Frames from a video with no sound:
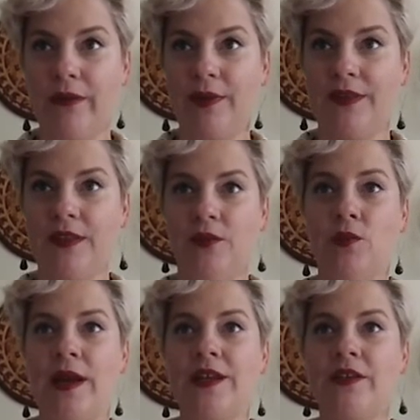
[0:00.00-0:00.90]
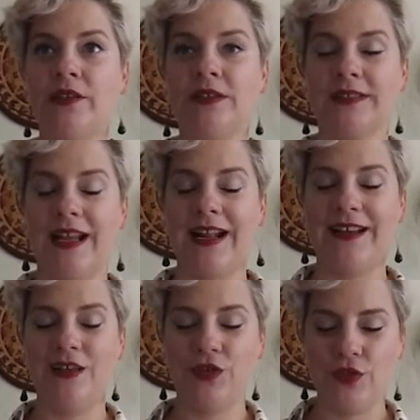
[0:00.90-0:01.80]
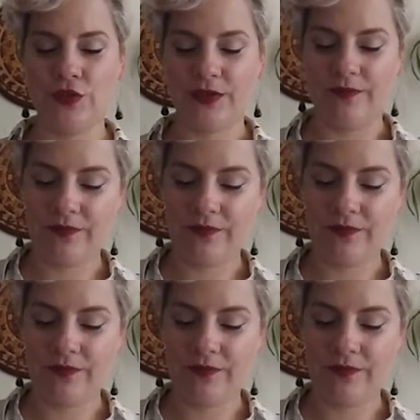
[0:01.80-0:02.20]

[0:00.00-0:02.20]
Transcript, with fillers: with the radial design and do some